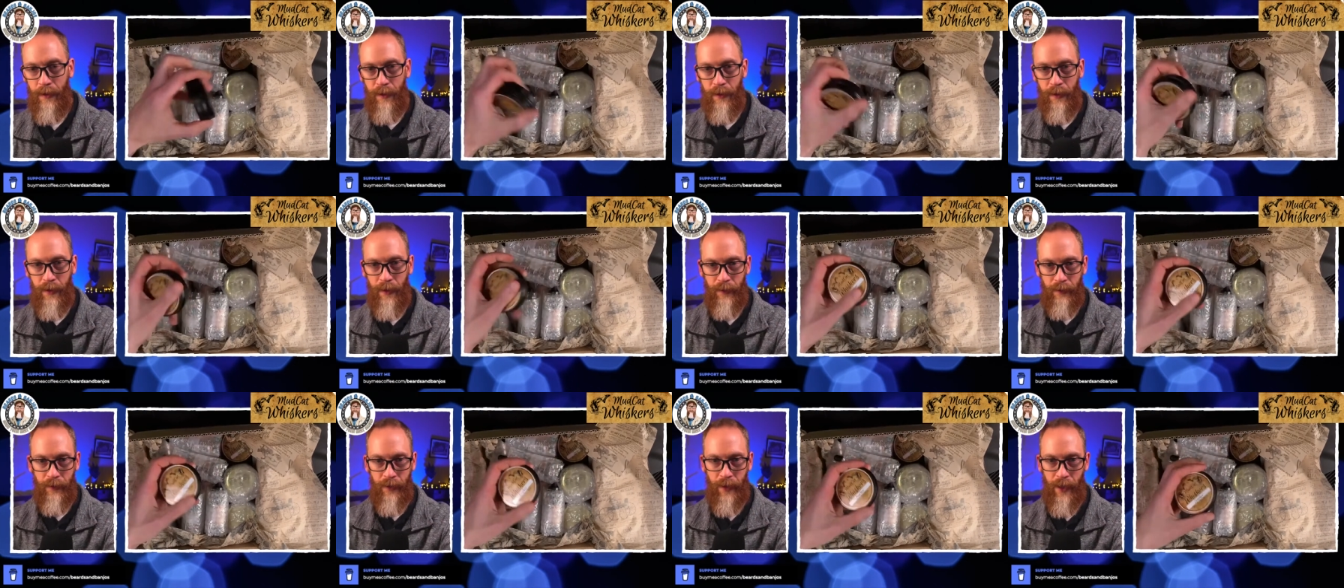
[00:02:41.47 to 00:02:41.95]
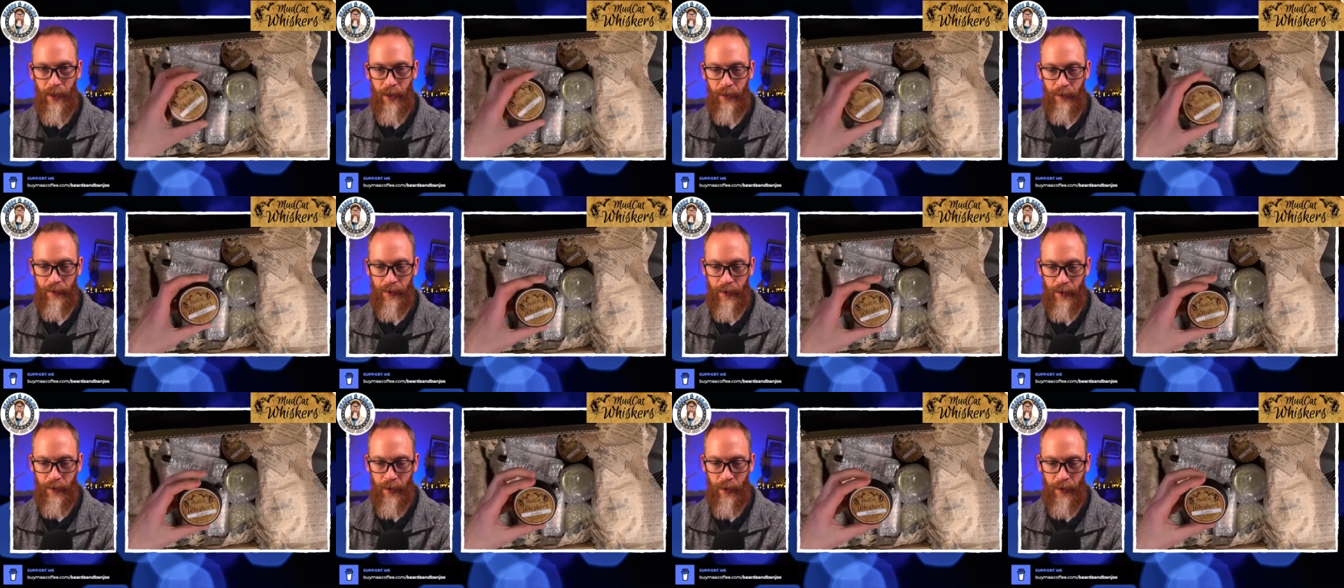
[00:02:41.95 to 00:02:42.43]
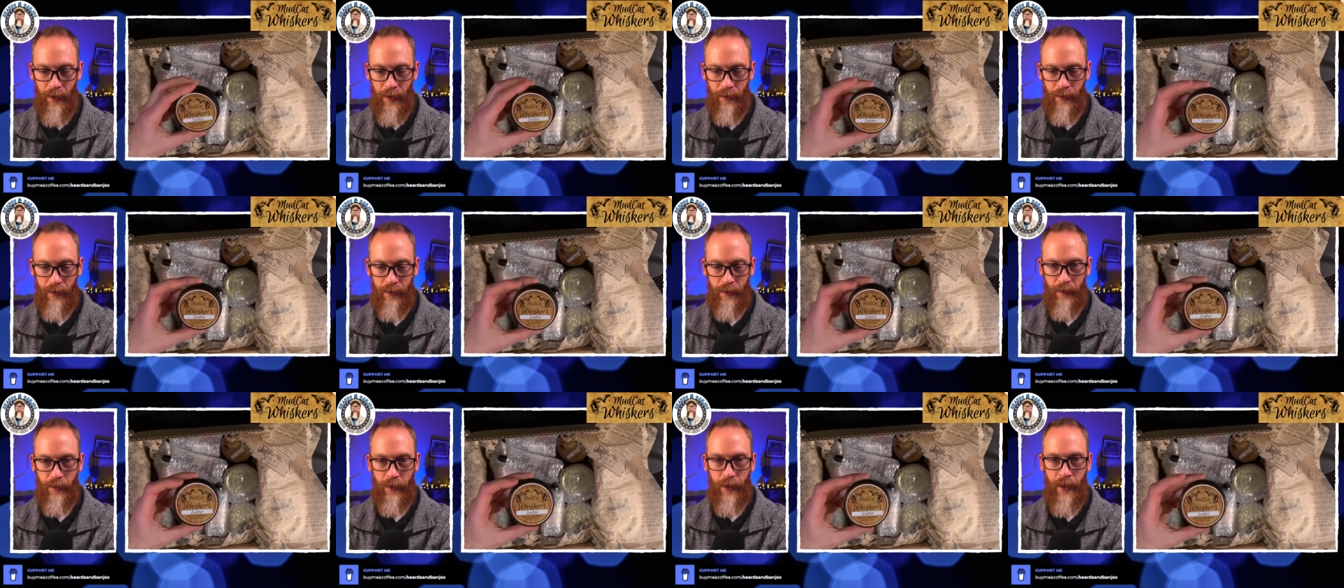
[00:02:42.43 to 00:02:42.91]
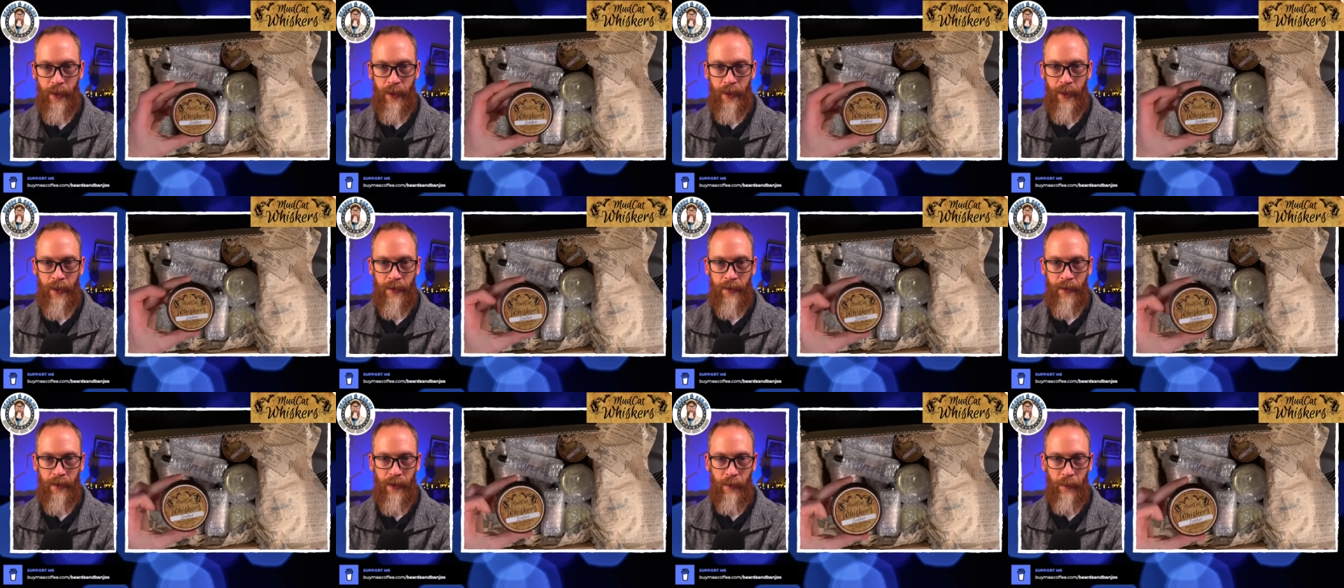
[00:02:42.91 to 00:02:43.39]
I've got
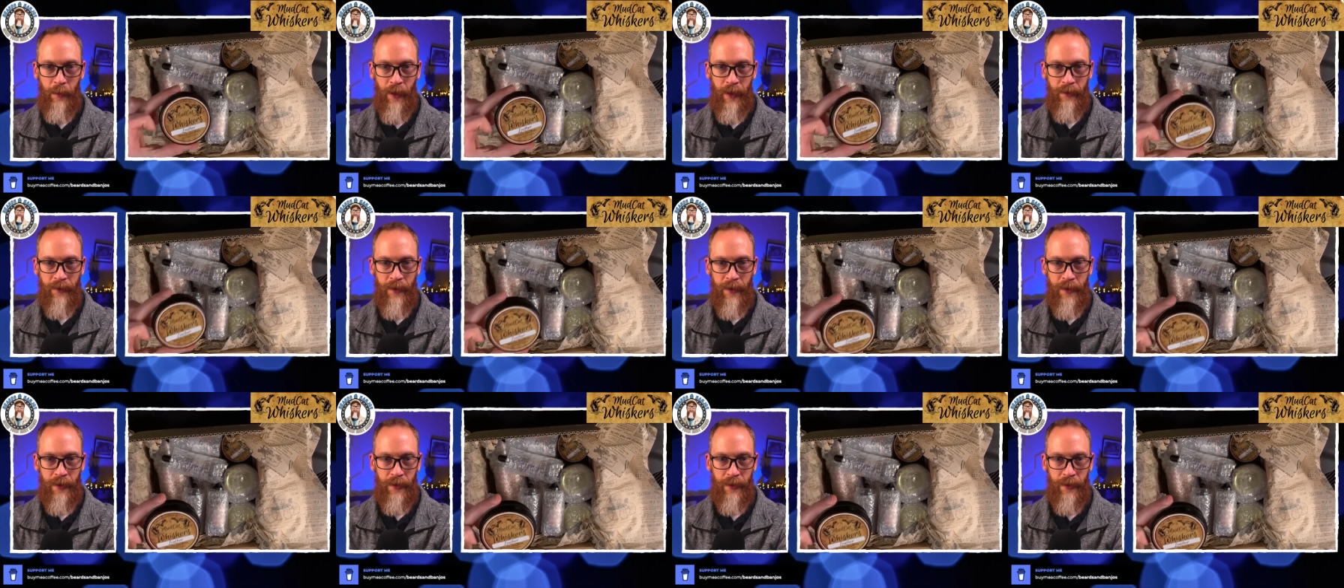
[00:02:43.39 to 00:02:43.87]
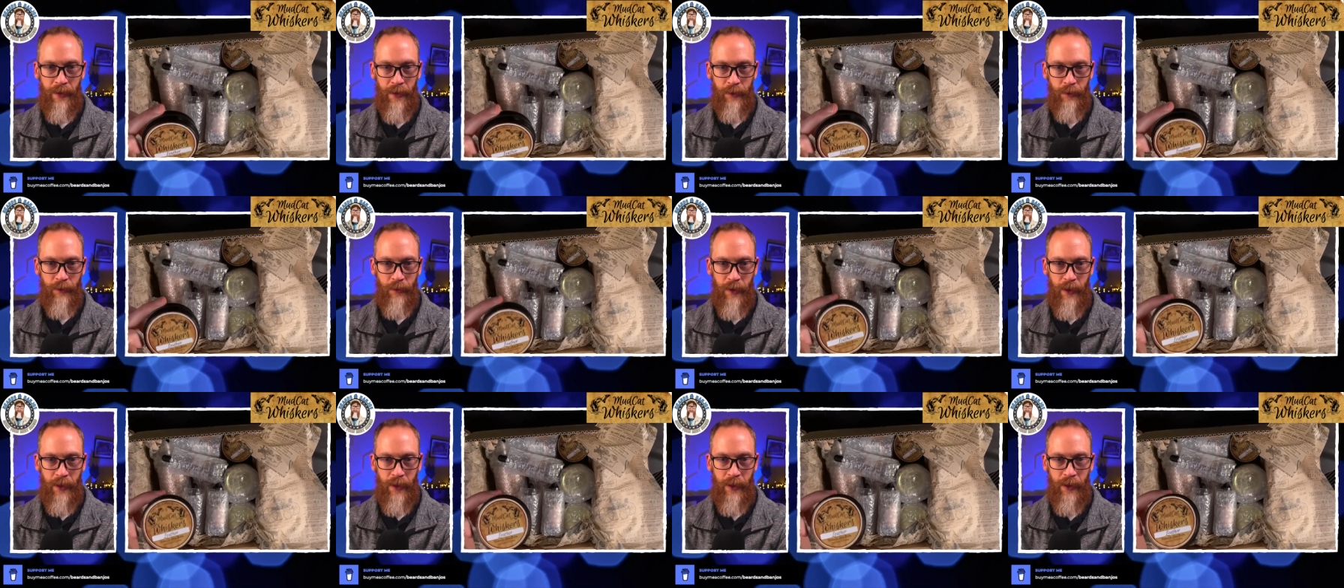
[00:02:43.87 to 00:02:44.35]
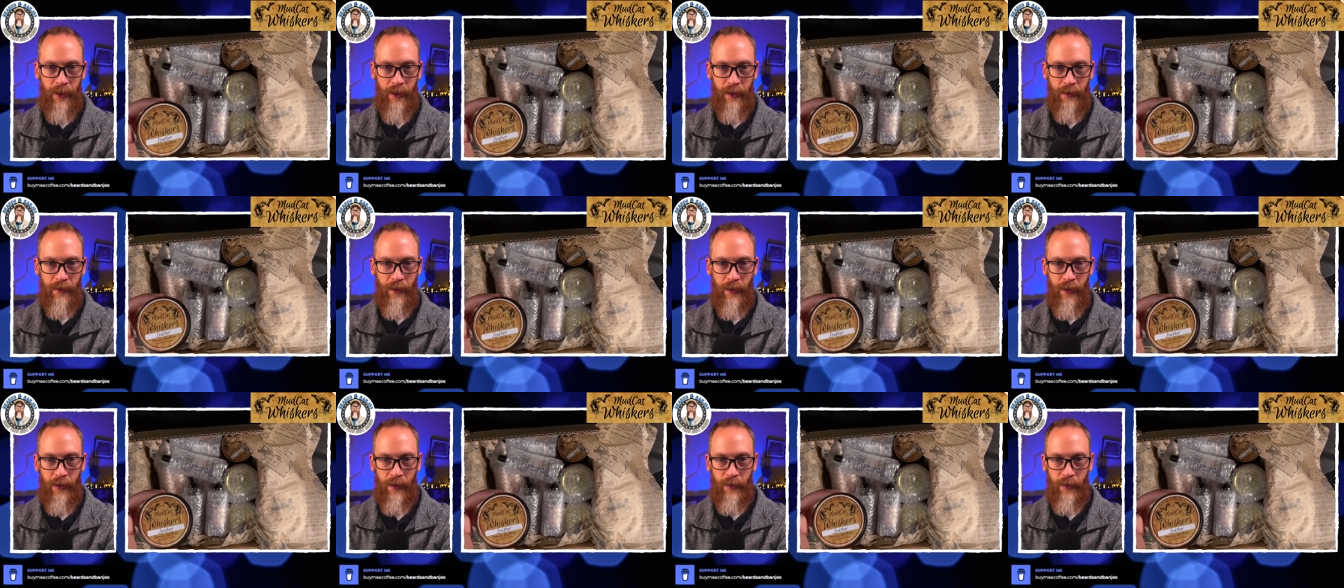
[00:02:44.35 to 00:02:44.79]
Ken. I might have to send this one to Ken.